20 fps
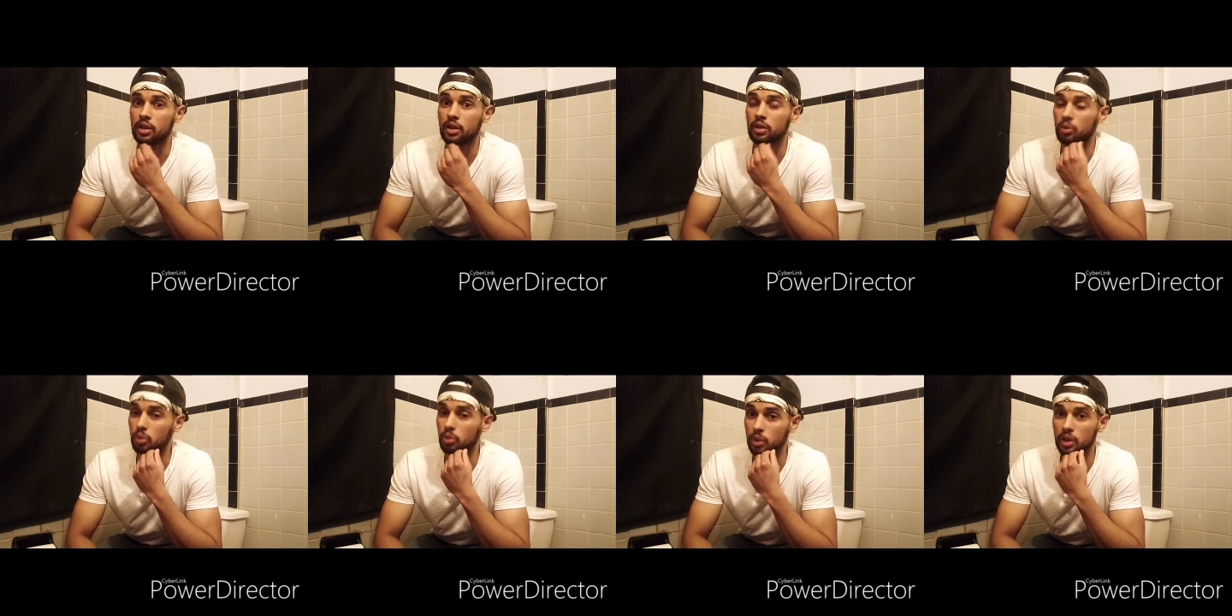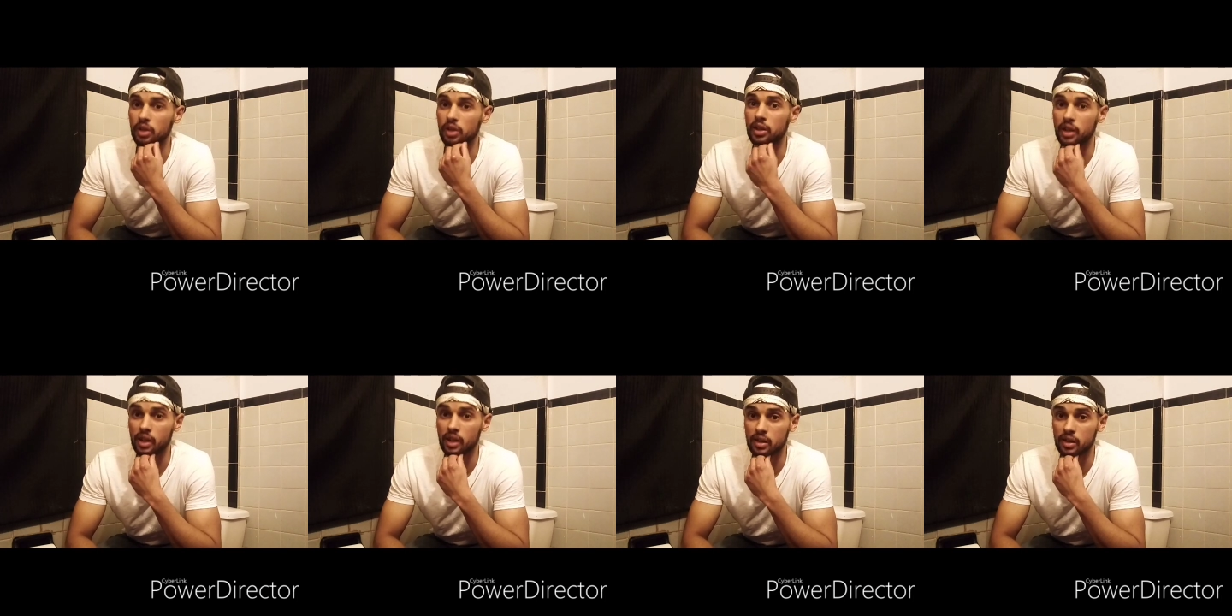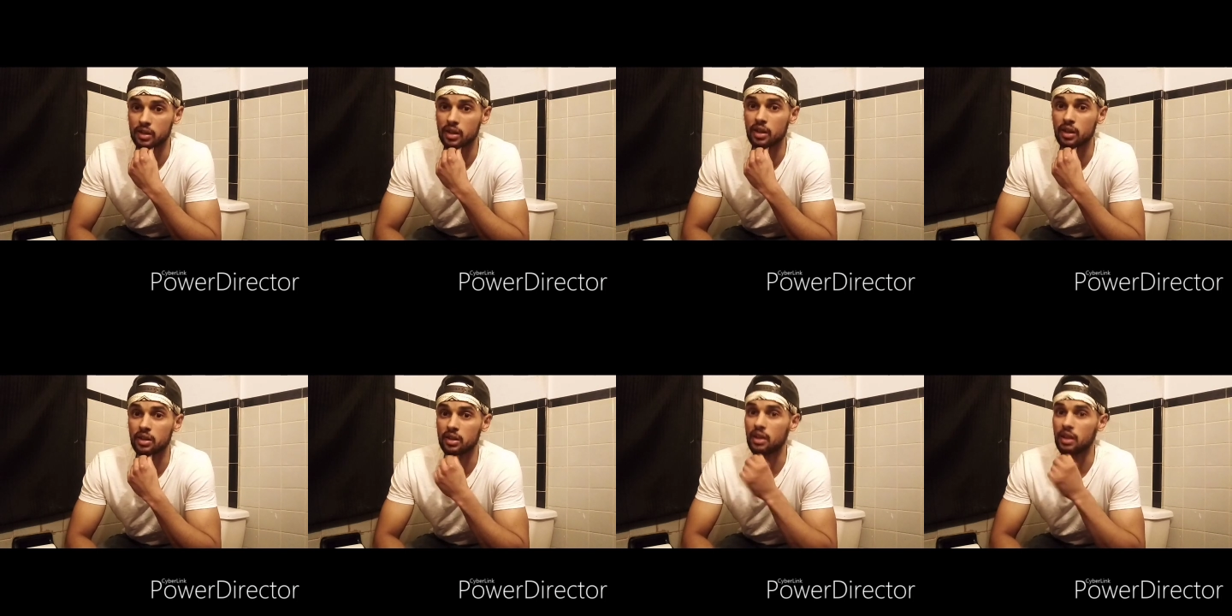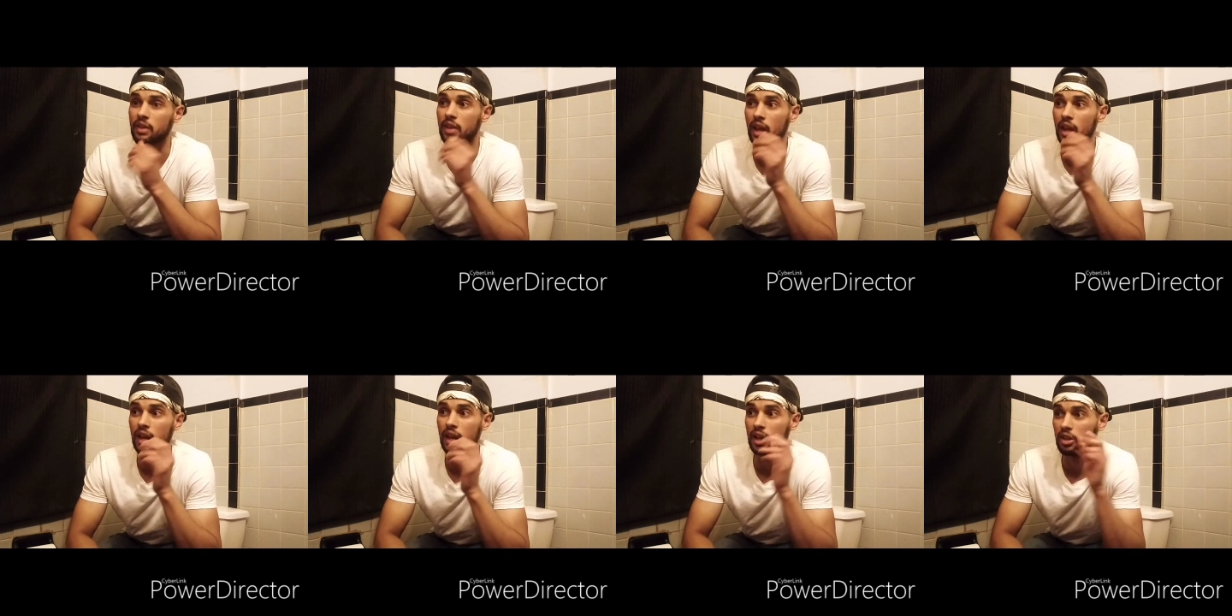really exists and
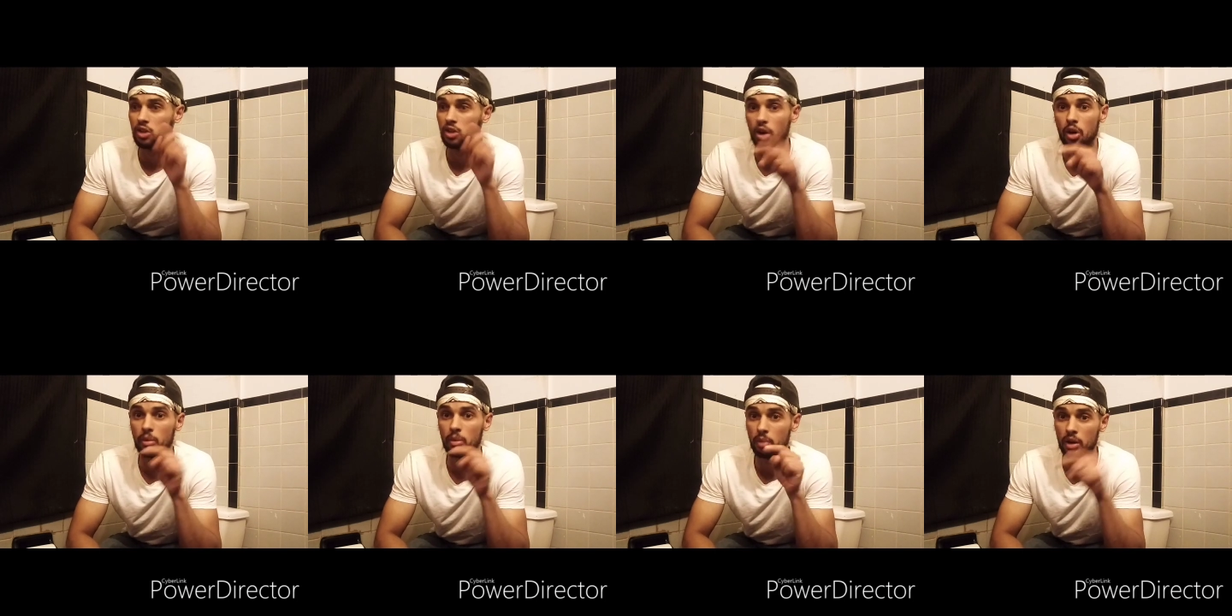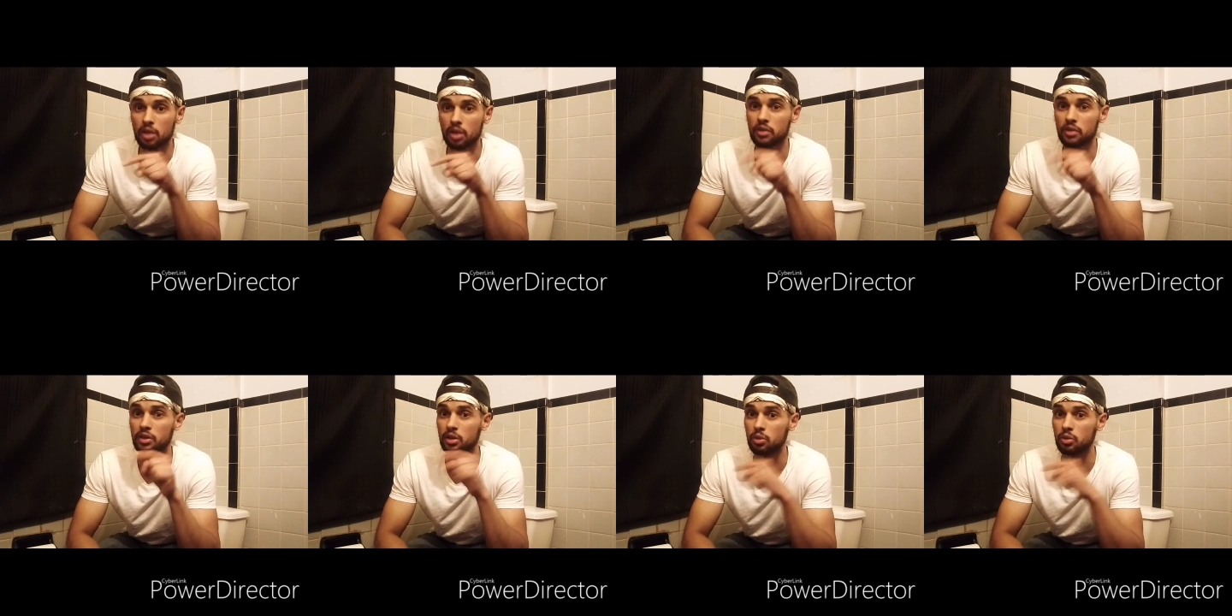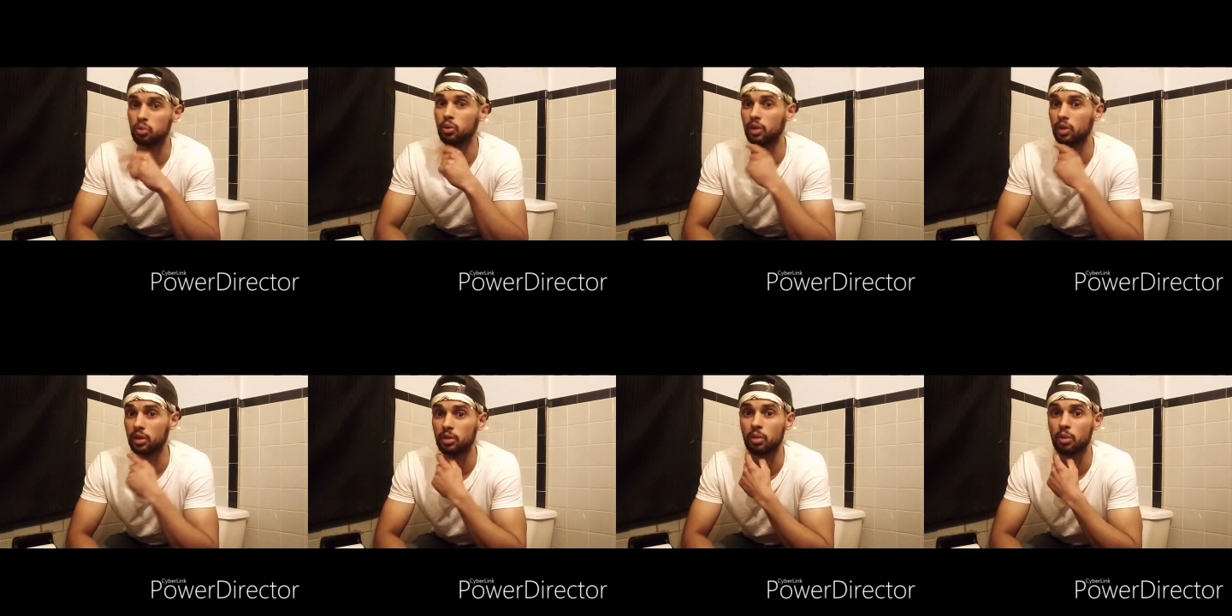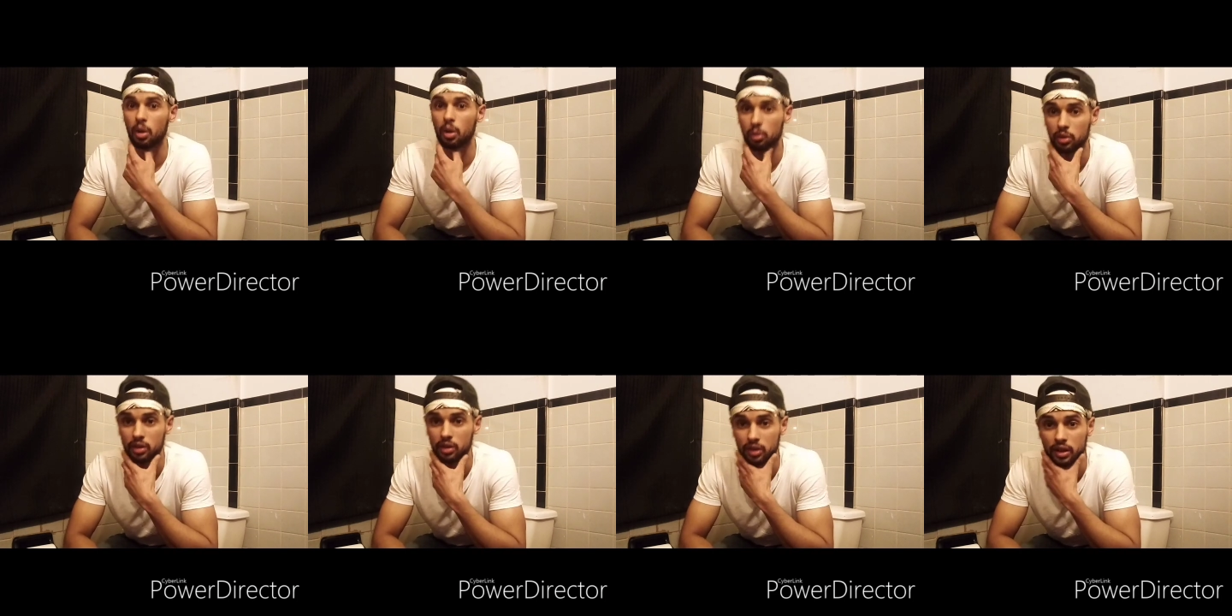that a dome Earth is really
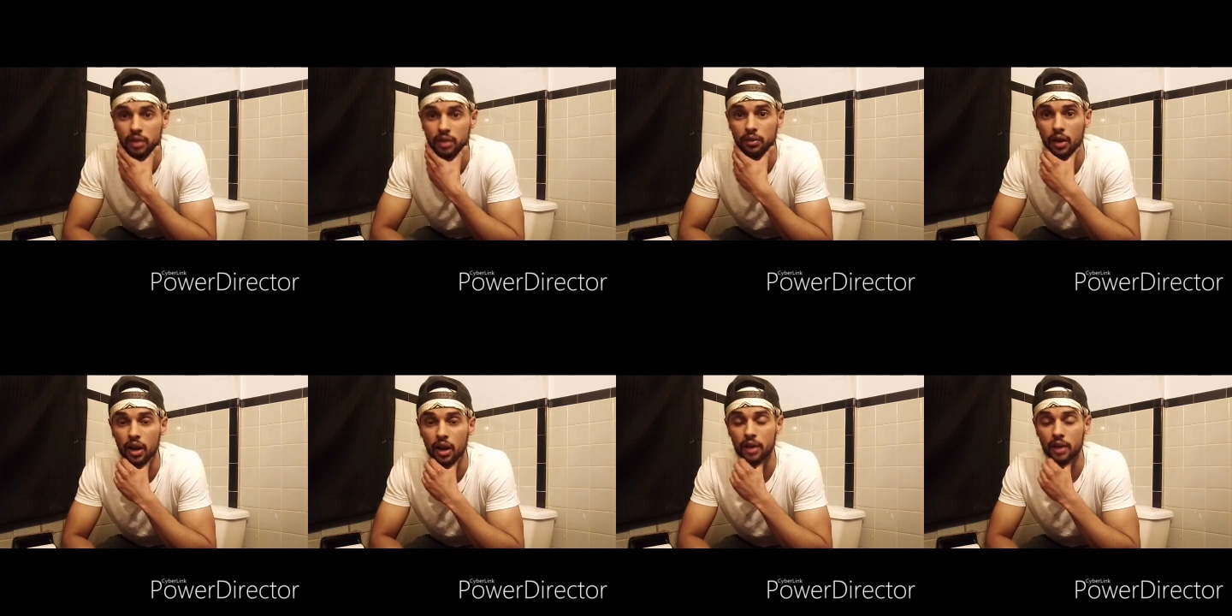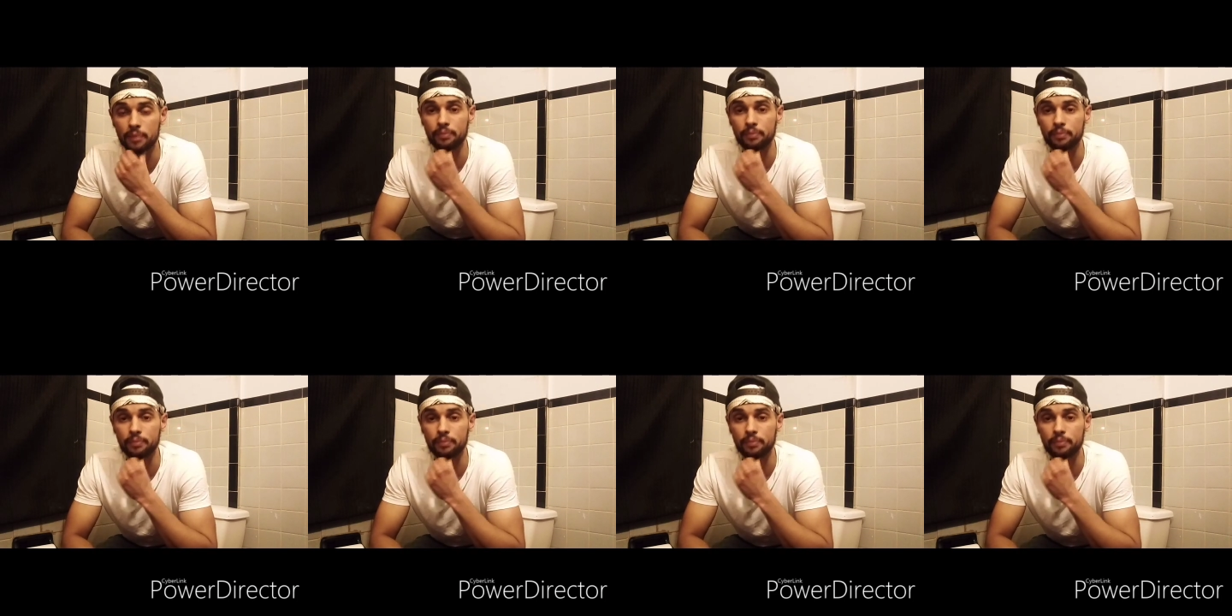what we live on.